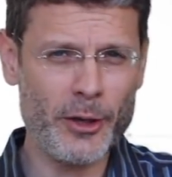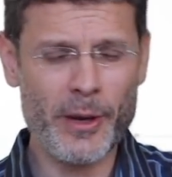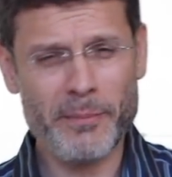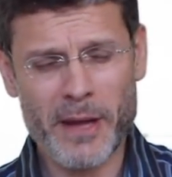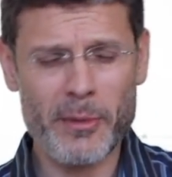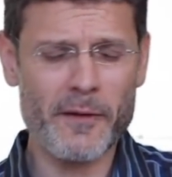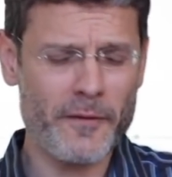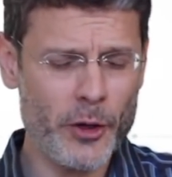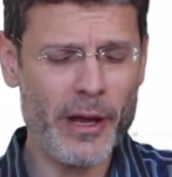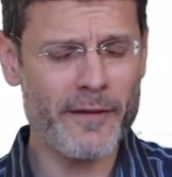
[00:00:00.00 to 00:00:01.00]
who hit maybe a
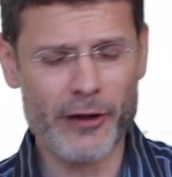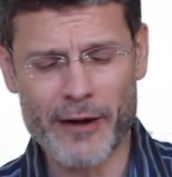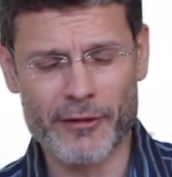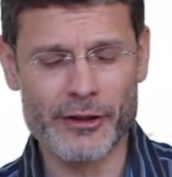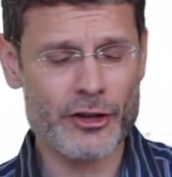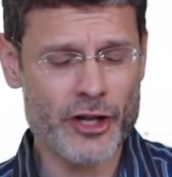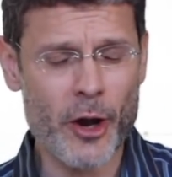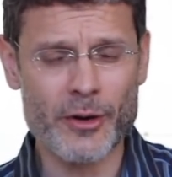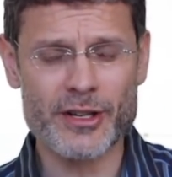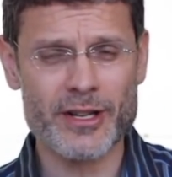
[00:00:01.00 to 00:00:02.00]
few irreverent
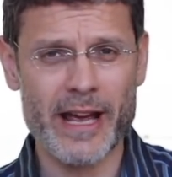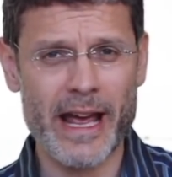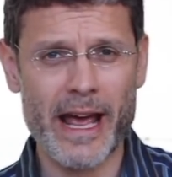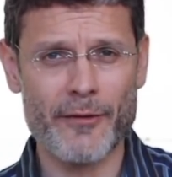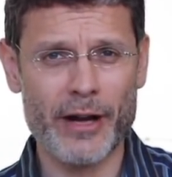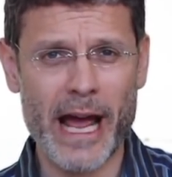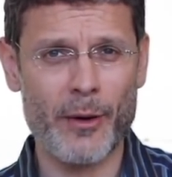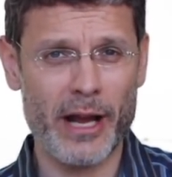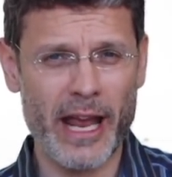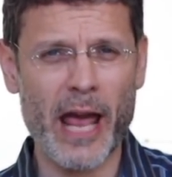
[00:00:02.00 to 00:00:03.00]
jokes every
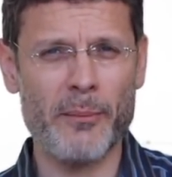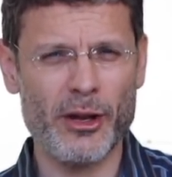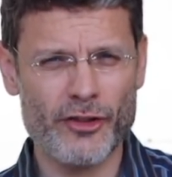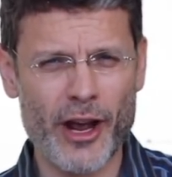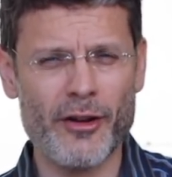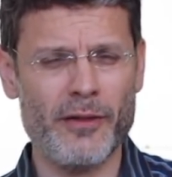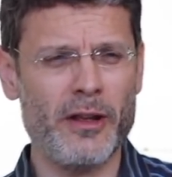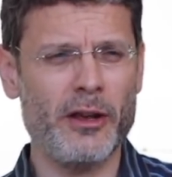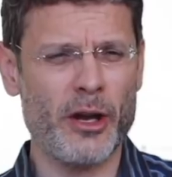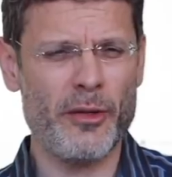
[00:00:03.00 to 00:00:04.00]
now and again, but
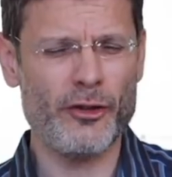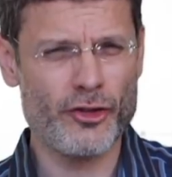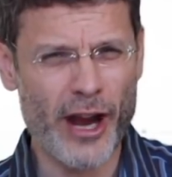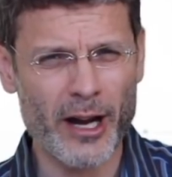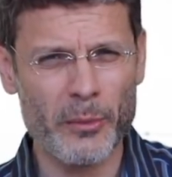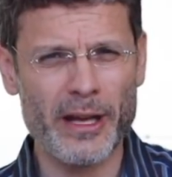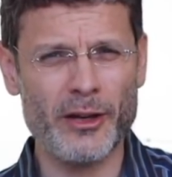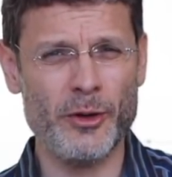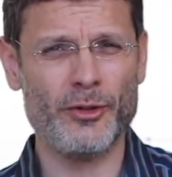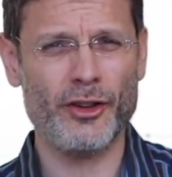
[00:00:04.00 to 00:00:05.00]
the
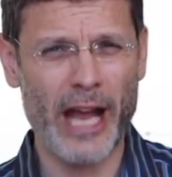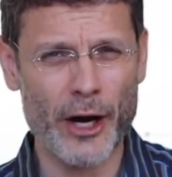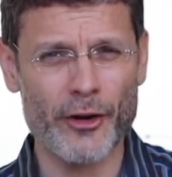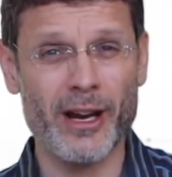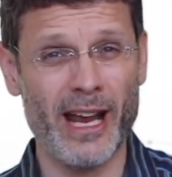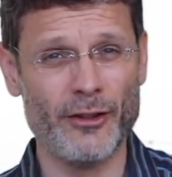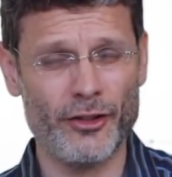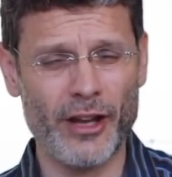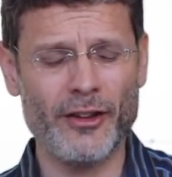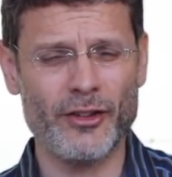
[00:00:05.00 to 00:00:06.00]
gentleman who's caring and
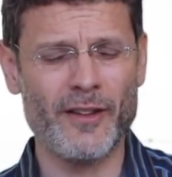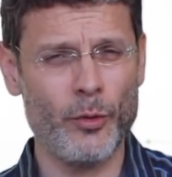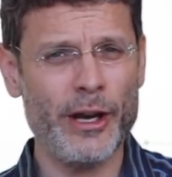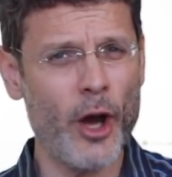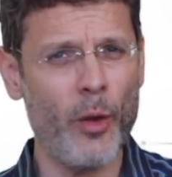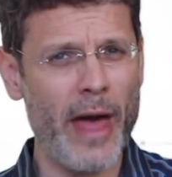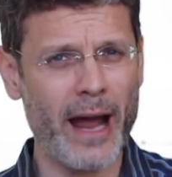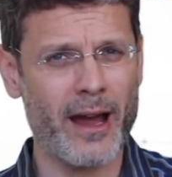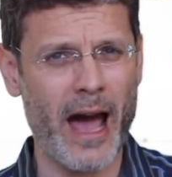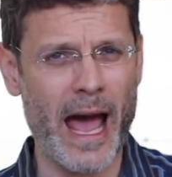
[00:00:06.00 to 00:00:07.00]
sensitive. We know
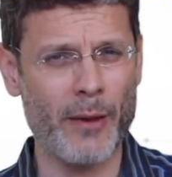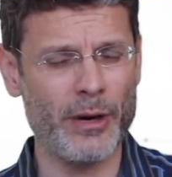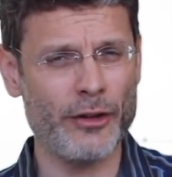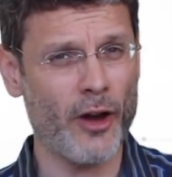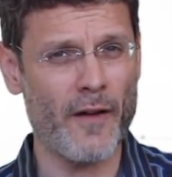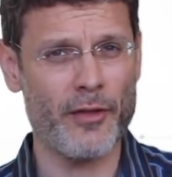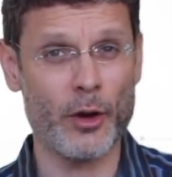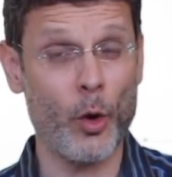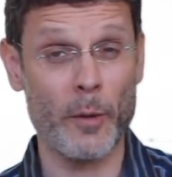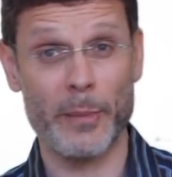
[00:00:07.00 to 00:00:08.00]
that guy when he's off the
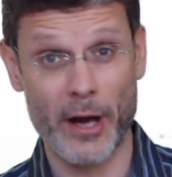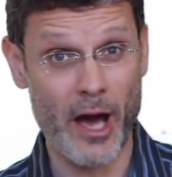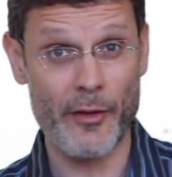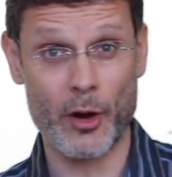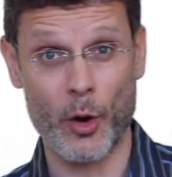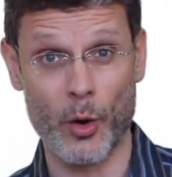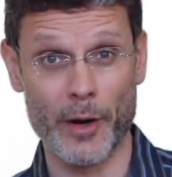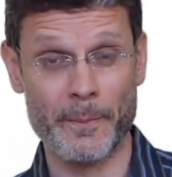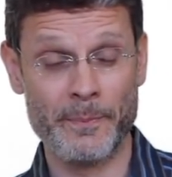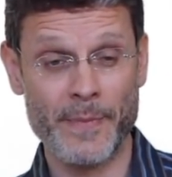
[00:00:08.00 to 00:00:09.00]
court, but on the
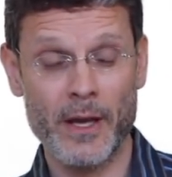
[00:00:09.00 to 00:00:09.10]
court,